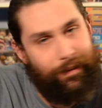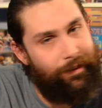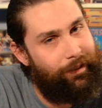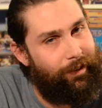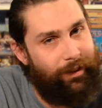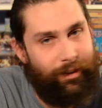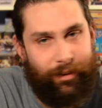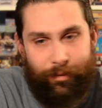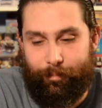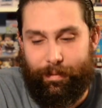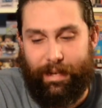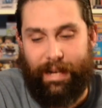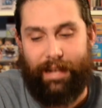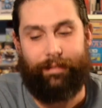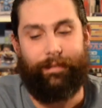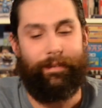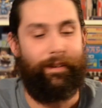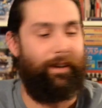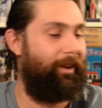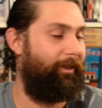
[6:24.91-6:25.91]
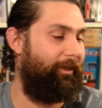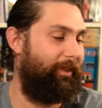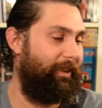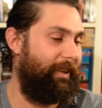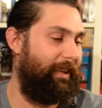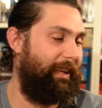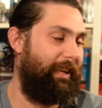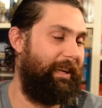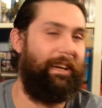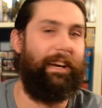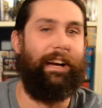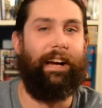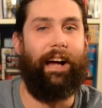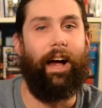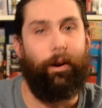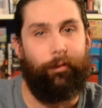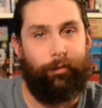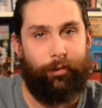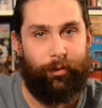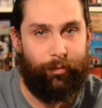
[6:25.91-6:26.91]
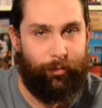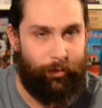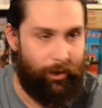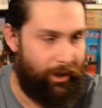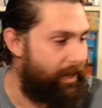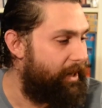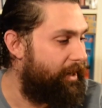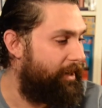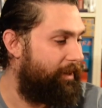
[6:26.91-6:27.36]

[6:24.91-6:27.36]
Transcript: couldn't pass it up. And I got it for free.